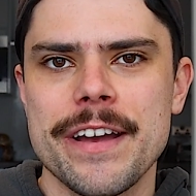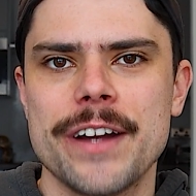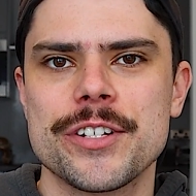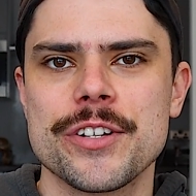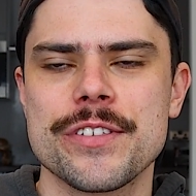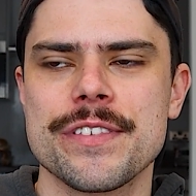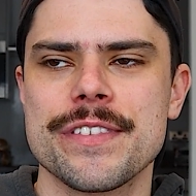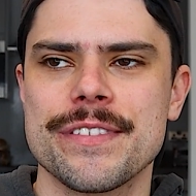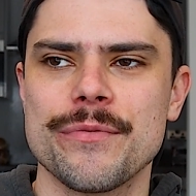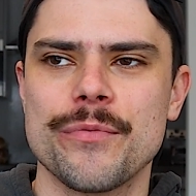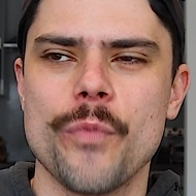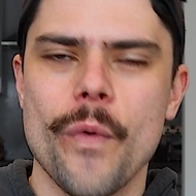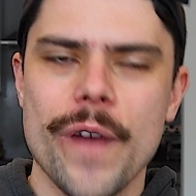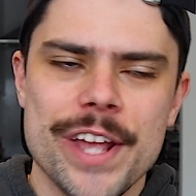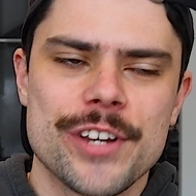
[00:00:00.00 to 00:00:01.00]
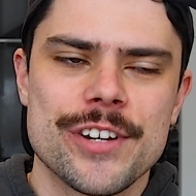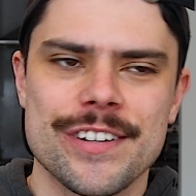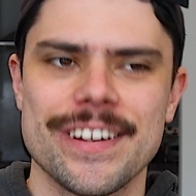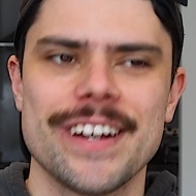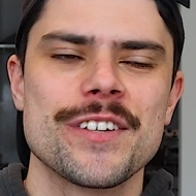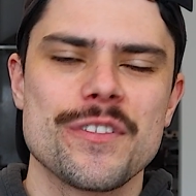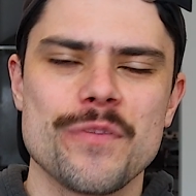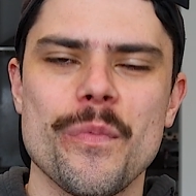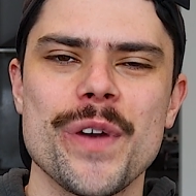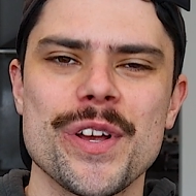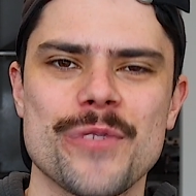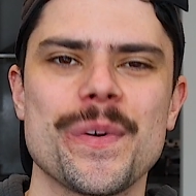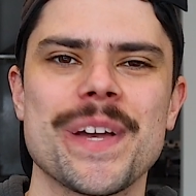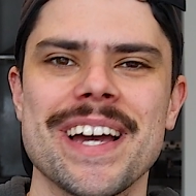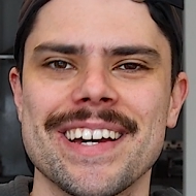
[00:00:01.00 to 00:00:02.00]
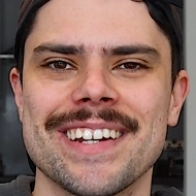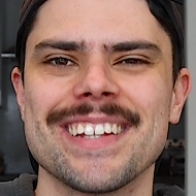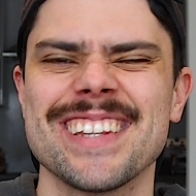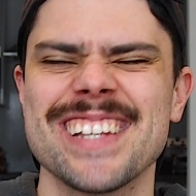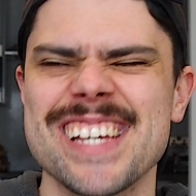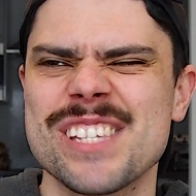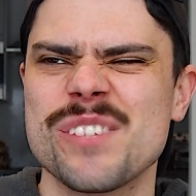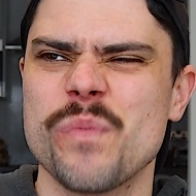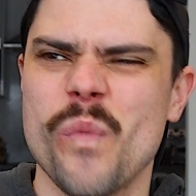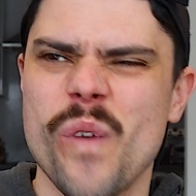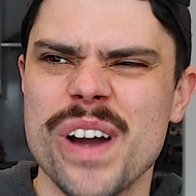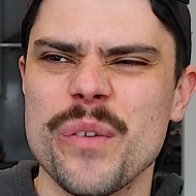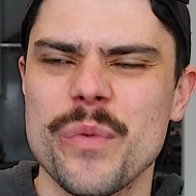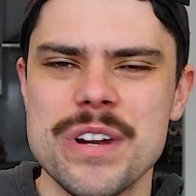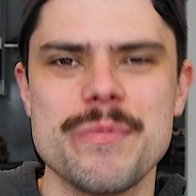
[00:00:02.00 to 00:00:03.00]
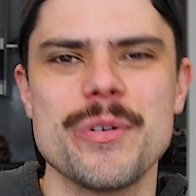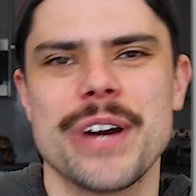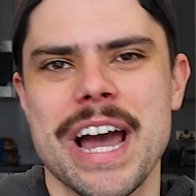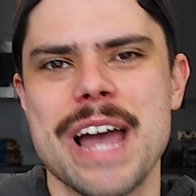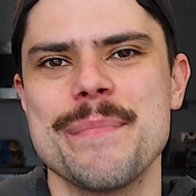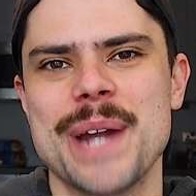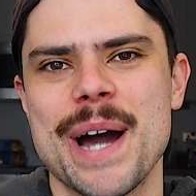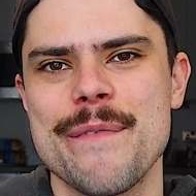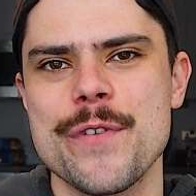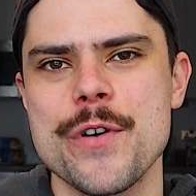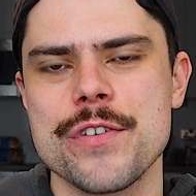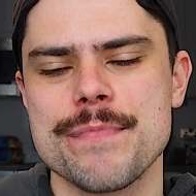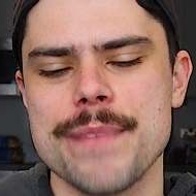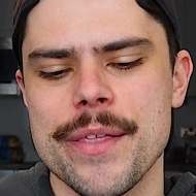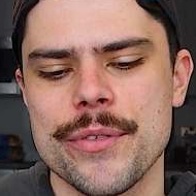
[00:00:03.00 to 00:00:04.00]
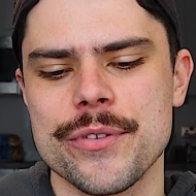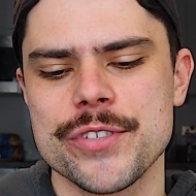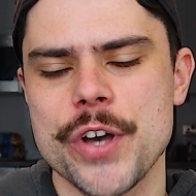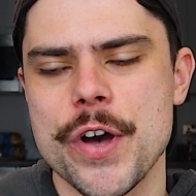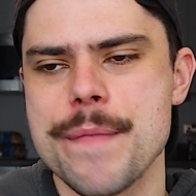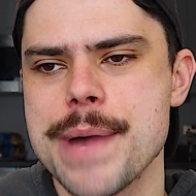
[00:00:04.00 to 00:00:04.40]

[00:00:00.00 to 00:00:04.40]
I just wish we had at least one winnable game in our first month or so.